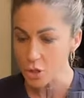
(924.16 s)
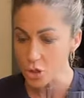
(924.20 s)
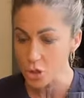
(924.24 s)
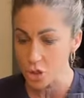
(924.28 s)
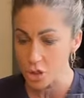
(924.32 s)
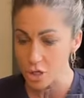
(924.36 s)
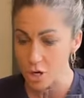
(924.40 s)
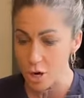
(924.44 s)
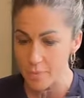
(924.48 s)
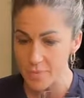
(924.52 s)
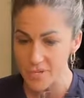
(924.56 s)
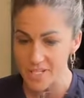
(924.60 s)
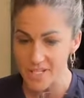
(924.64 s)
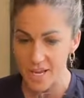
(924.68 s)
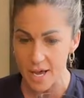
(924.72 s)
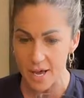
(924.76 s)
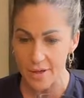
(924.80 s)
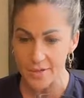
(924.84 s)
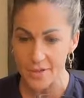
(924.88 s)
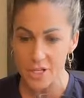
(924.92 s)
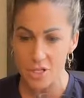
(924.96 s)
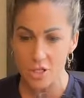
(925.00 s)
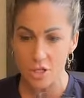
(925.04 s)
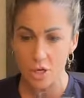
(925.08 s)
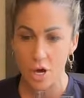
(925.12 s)
You should not miss
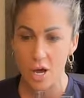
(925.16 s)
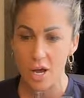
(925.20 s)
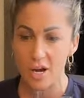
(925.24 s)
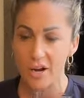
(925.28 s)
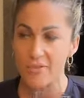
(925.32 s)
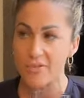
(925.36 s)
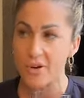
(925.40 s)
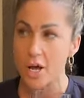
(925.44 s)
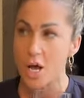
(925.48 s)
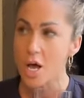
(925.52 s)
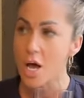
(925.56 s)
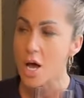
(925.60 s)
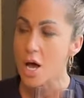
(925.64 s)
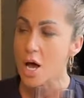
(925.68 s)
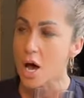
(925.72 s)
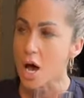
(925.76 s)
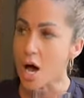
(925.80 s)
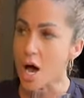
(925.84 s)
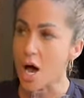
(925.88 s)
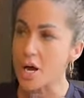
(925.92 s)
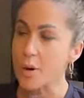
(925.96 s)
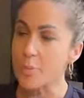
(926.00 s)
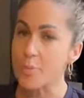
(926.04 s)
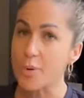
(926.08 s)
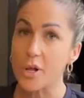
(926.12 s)
out. This kind of
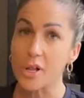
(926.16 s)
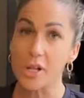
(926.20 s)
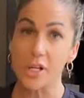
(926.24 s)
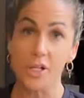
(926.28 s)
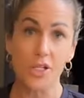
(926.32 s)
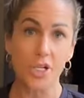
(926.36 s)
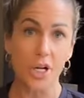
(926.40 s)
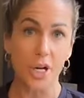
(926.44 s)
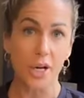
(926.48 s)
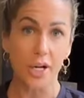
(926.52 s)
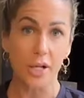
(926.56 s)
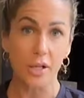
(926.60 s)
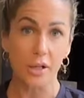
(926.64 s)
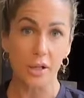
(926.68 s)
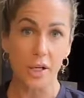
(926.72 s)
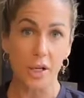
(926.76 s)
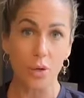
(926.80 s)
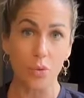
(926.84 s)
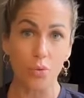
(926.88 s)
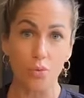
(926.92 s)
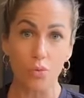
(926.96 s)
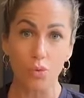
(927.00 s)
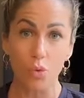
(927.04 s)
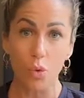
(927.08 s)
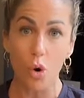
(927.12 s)

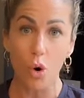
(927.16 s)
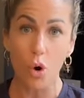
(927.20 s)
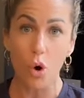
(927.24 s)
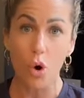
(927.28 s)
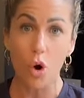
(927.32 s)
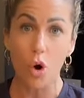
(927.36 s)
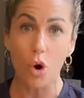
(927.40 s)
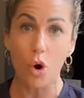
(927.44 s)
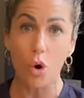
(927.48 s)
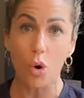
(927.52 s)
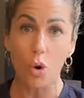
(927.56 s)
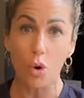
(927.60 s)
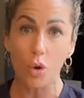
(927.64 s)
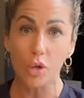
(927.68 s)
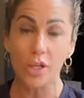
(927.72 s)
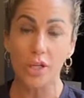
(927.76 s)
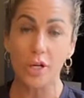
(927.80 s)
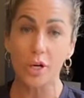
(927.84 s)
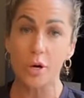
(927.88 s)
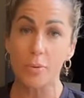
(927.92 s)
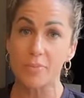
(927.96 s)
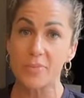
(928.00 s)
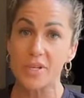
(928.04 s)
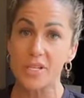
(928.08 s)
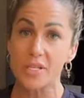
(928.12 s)
unapologetically raw, all
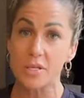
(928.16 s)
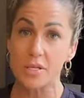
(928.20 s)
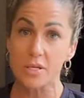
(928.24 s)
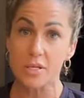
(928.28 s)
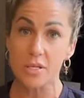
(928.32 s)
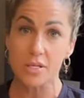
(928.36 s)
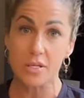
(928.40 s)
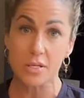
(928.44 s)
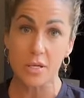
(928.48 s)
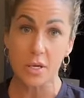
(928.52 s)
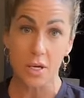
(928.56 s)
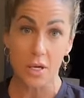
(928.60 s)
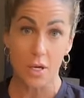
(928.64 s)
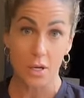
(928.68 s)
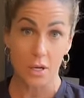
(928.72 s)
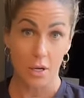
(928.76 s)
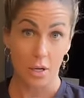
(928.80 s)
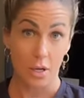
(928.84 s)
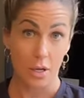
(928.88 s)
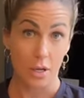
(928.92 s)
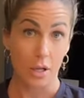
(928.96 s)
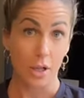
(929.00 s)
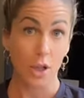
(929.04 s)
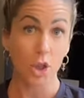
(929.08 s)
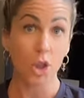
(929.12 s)
in on business
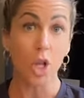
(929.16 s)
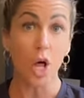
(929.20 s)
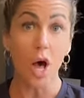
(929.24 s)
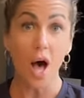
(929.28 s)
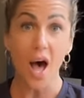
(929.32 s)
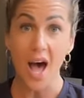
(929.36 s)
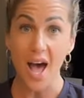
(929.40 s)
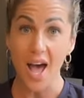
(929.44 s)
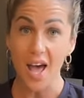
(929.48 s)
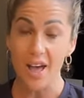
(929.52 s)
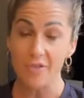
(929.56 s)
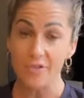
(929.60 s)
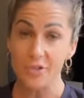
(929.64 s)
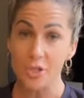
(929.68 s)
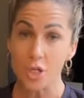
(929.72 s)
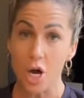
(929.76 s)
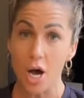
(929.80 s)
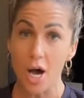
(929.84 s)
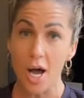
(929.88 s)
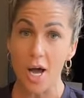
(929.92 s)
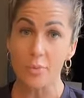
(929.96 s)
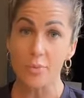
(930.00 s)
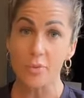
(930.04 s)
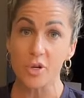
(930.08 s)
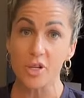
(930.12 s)
live
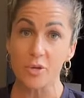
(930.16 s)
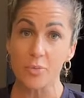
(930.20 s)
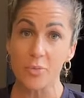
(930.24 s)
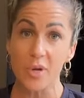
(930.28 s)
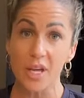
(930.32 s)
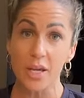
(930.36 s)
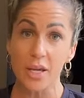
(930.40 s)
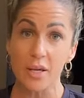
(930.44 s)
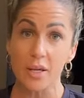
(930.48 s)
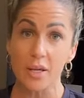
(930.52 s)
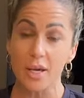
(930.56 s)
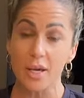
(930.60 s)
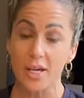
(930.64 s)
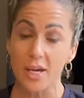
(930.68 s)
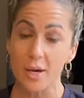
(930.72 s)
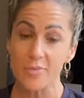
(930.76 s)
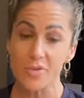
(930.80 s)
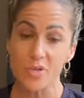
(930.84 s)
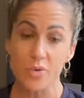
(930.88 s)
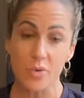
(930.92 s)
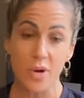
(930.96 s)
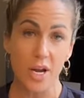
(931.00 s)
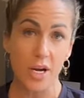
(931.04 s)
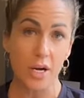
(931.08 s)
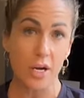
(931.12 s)
time with me, it
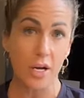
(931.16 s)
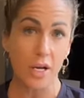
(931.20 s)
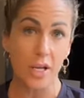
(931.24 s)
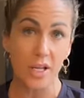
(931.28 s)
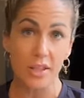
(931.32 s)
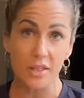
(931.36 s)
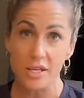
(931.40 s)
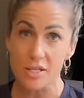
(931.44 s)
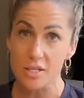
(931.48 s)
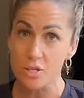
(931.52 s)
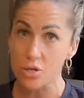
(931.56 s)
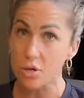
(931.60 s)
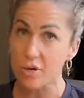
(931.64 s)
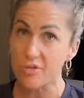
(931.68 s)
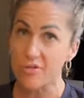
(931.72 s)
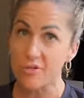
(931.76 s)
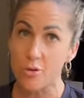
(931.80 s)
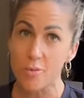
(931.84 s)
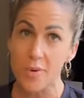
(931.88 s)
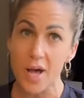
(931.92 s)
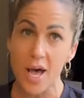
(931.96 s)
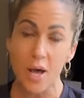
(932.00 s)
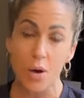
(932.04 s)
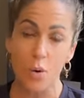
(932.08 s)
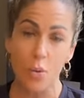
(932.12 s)
comes around in this sort of
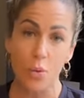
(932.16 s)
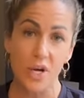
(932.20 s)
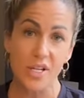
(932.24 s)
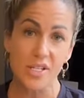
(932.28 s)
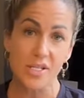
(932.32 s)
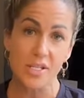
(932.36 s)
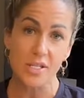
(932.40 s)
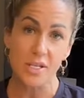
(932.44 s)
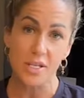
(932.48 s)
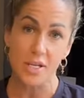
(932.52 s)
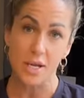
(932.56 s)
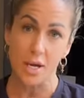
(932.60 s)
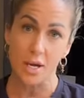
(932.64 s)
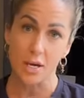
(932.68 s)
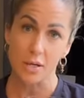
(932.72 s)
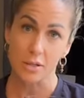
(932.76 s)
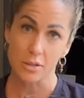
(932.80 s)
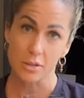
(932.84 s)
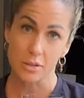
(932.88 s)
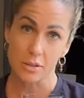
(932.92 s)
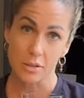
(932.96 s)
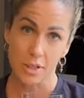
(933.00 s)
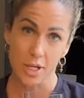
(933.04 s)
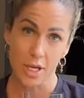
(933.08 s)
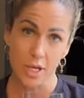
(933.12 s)
format once a year.
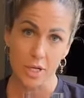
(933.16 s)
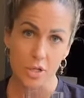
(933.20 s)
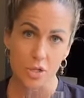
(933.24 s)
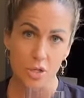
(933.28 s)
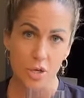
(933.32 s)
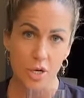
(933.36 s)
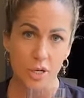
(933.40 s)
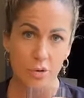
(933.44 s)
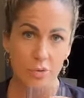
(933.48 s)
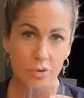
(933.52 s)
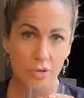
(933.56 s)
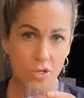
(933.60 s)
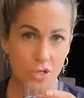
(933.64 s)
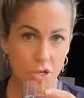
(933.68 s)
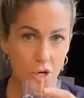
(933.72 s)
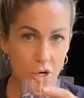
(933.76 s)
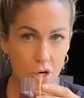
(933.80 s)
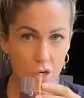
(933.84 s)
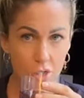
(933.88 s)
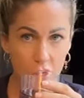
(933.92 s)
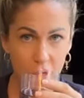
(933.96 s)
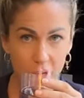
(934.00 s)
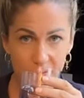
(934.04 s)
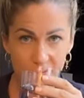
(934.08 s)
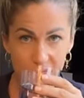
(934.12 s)

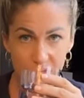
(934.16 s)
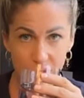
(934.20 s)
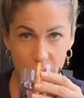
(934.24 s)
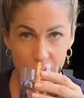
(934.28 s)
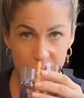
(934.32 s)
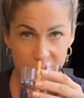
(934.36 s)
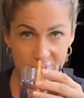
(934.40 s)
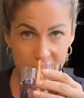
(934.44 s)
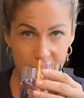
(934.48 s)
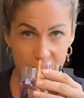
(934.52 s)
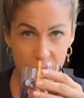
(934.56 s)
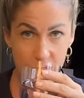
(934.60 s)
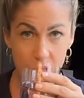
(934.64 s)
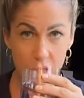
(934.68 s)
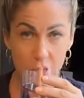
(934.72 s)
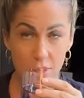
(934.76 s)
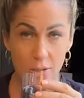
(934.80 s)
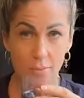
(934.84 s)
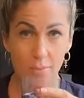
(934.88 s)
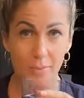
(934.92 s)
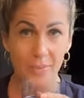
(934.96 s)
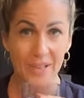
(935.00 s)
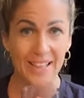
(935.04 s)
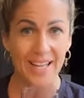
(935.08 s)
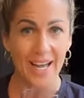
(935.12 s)

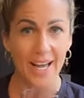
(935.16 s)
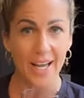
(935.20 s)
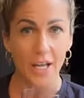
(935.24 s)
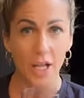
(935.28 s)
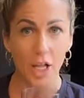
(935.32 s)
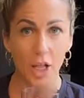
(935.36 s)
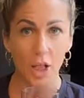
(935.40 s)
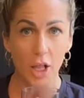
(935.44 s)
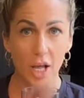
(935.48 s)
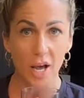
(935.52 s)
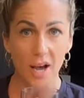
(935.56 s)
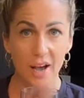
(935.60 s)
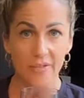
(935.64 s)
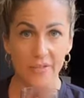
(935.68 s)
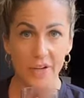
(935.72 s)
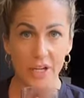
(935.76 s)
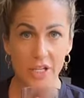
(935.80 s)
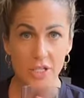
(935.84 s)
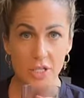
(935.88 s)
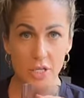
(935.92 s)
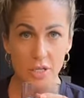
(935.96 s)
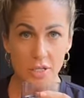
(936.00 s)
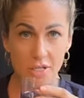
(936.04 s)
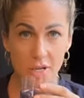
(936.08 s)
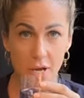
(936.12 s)
thekatrinaruthshow.com/Play Life
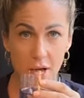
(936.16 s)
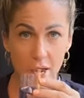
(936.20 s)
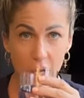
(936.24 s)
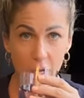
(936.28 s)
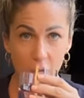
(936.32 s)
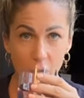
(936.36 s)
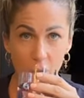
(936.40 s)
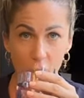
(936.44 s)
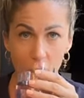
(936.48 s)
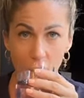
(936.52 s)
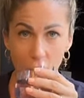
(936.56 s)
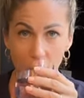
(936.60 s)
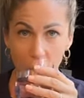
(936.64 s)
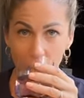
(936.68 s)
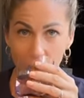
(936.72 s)
Society.